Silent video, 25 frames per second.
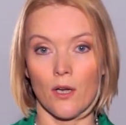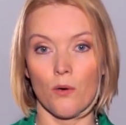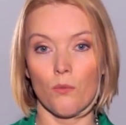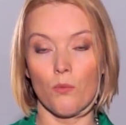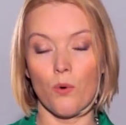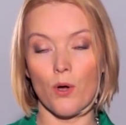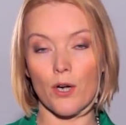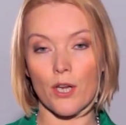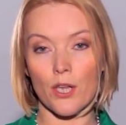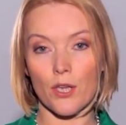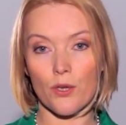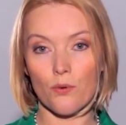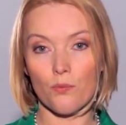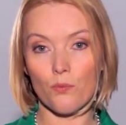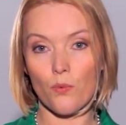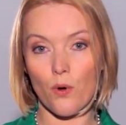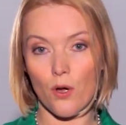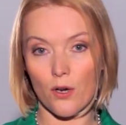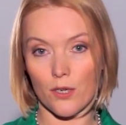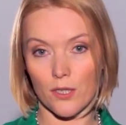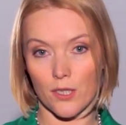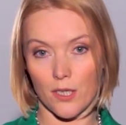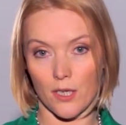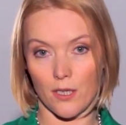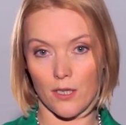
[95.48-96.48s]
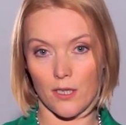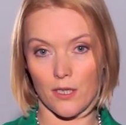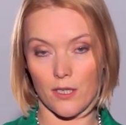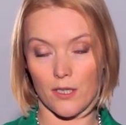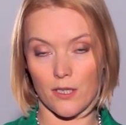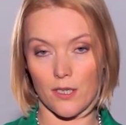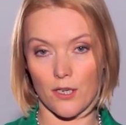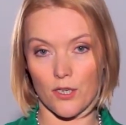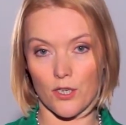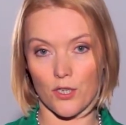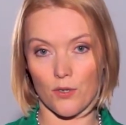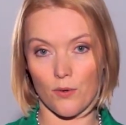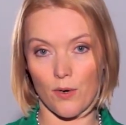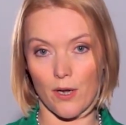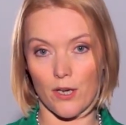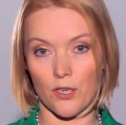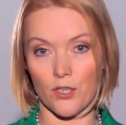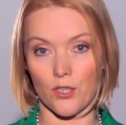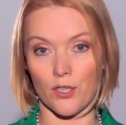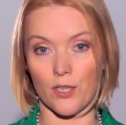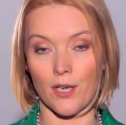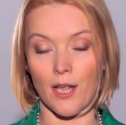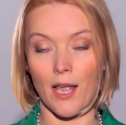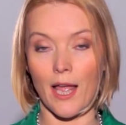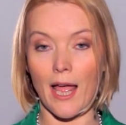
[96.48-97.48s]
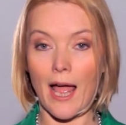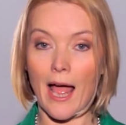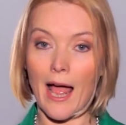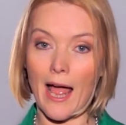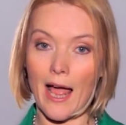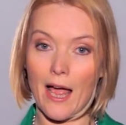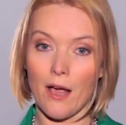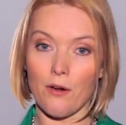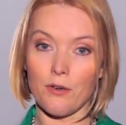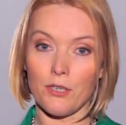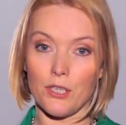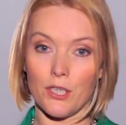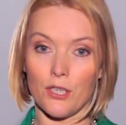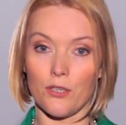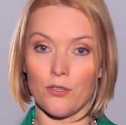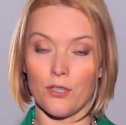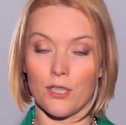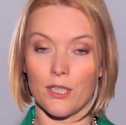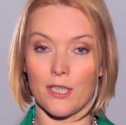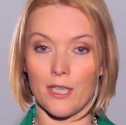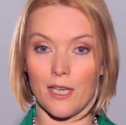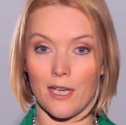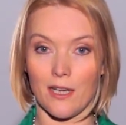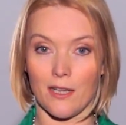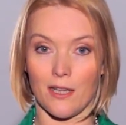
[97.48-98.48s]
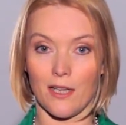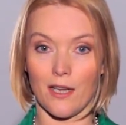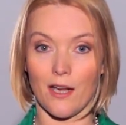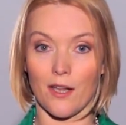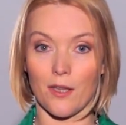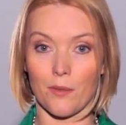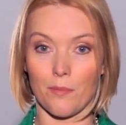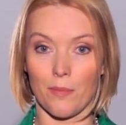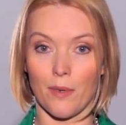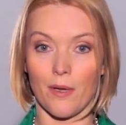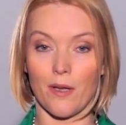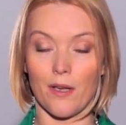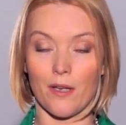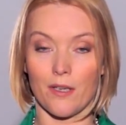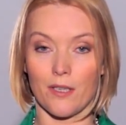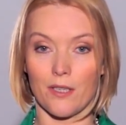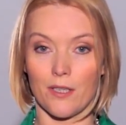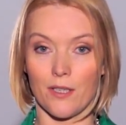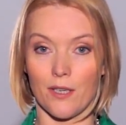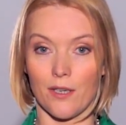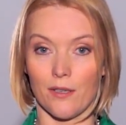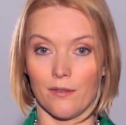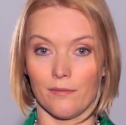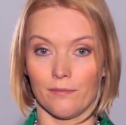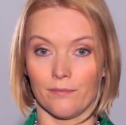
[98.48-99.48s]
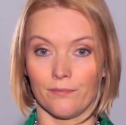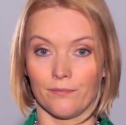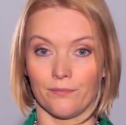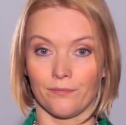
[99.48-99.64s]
What do you want in this situation? How do you see the other person?